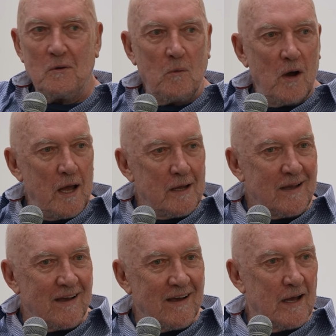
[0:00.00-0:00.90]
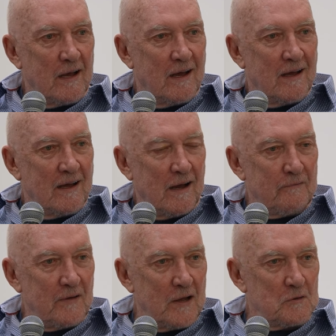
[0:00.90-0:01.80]
away. I
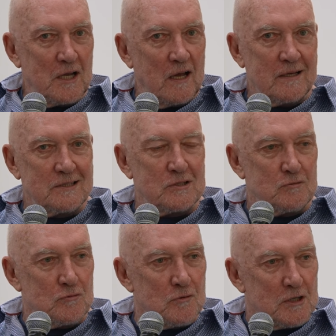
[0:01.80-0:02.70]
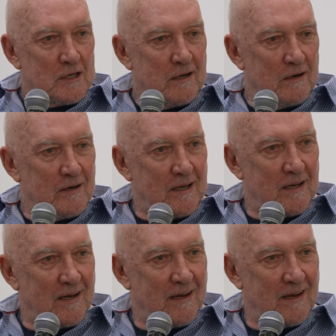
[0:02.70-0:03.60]
found it extraordinary.
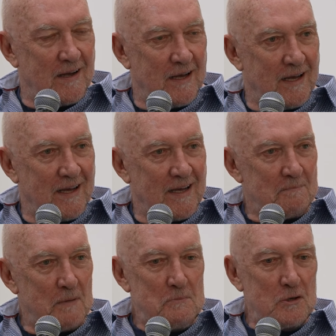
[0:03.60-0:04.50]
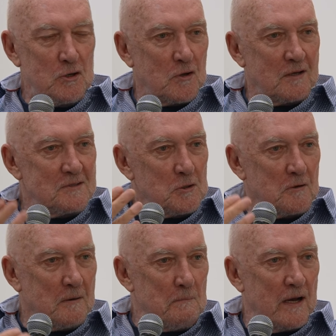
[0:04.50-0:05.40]
Maybe you can
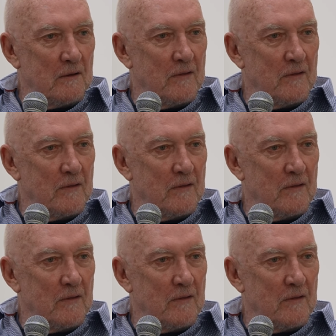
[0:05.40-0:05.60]
talk about